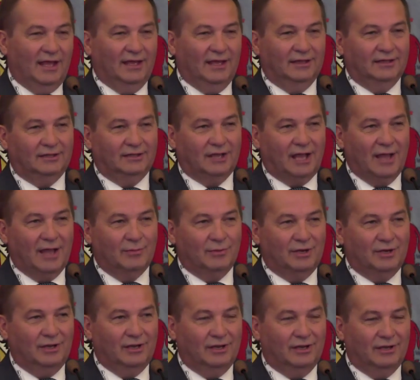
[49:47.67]
And I'm
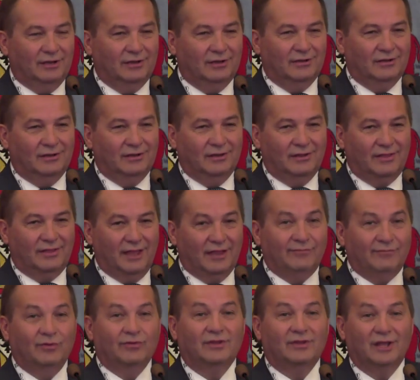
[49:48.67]
really
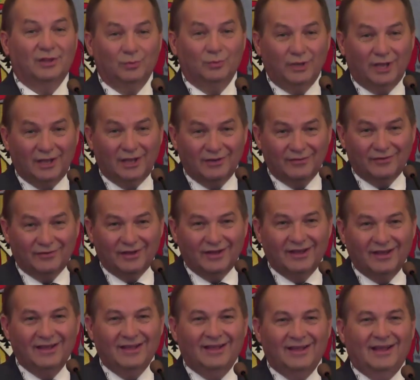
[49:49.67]
thankful that we have
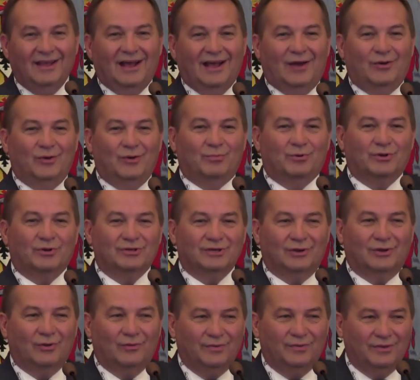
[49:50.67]
our
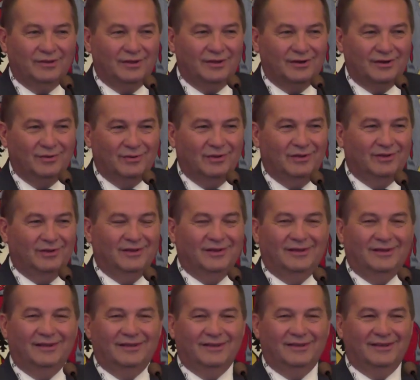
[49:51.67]
project officer,
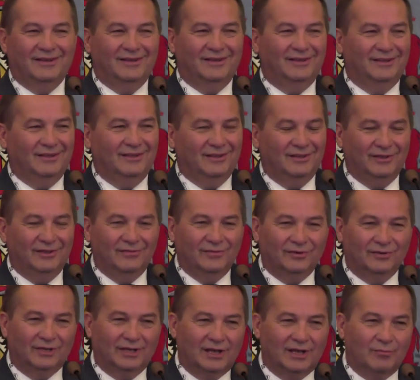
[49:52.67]

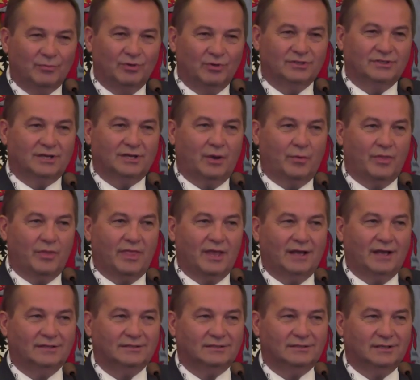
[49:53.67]
Ivona Jabłońska, with
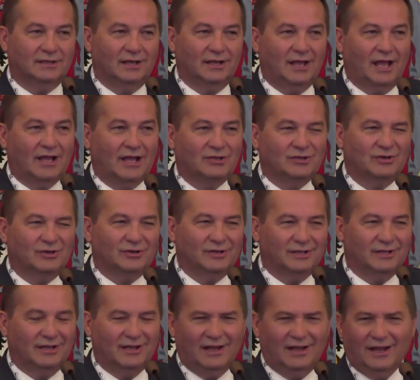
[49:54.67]
us.
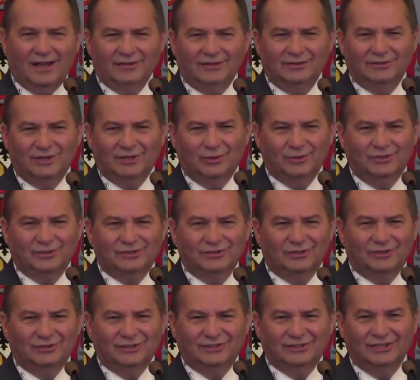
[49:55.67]
Actually, I don't know, it's
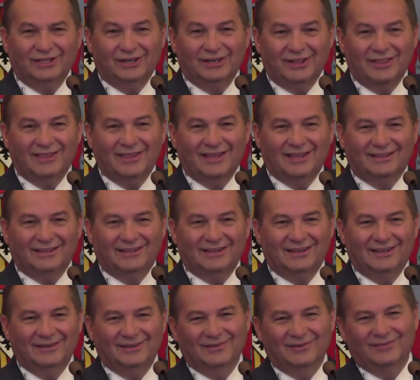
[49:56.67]
not a secret
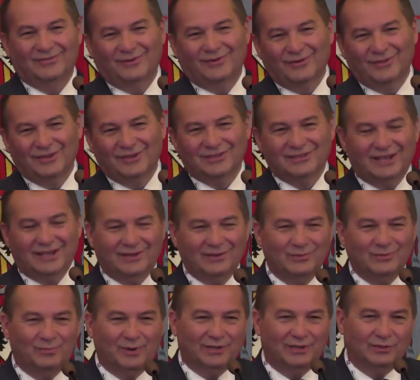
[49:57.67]
that for the
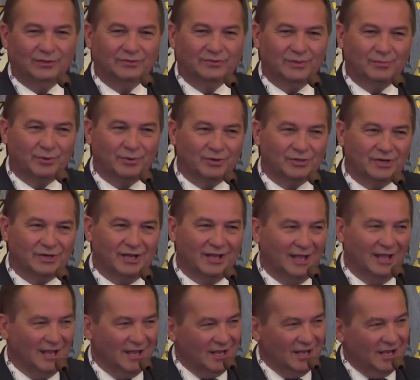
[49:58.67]
second part of the project,
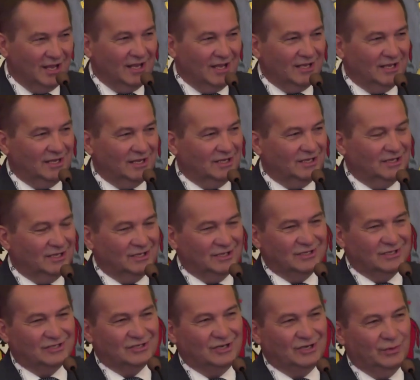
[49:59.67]

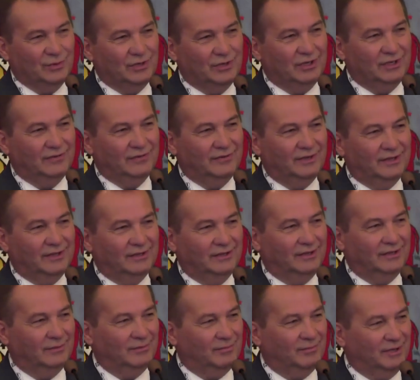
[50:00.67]
She will
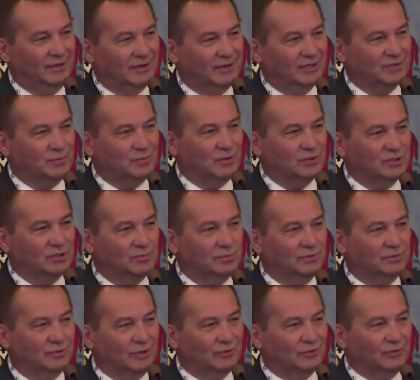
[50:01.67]
even be
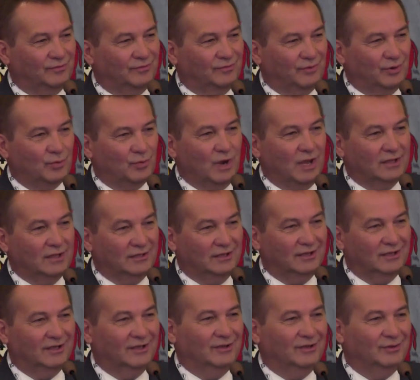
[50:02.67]
responsible only for one
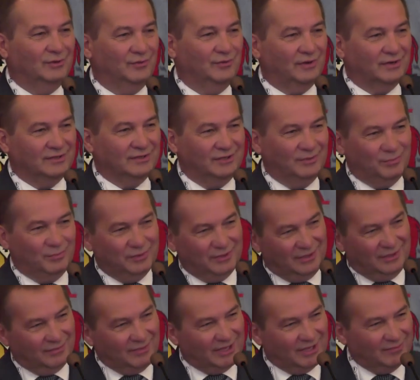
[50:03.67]
university,
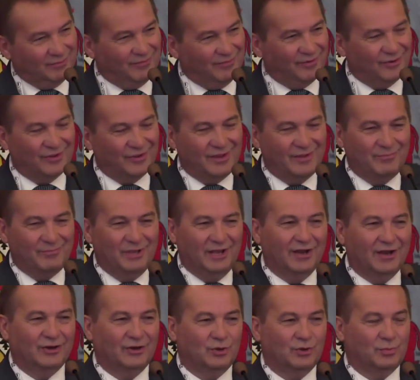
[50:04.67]
but for the
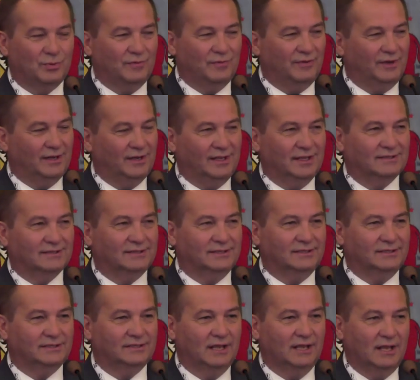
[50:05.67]
bigger group of
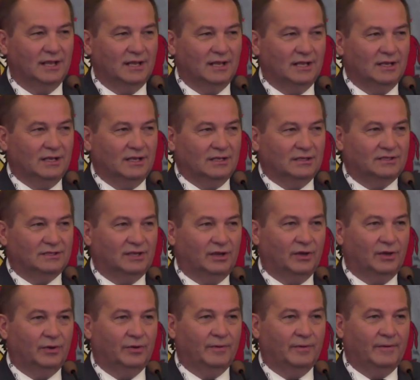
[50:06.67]
alliances.
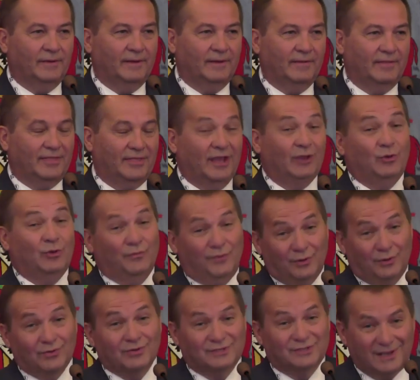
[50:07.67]
So thank you
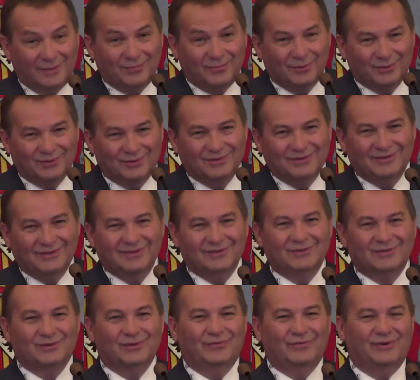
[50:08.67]
for your support
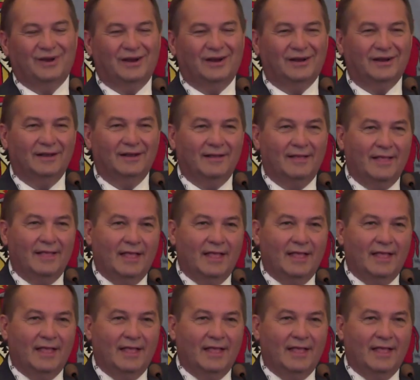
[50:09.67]
so far.